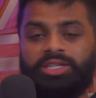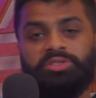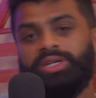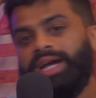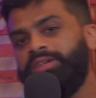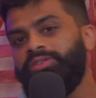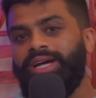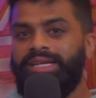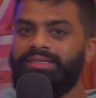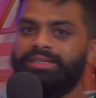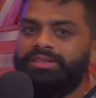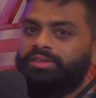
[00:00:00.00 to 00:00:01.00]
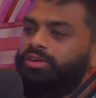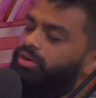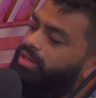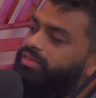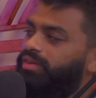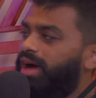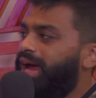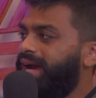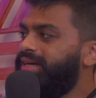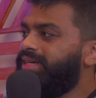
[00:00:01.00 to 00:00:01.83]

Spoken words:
You can't do anything in a cockfight.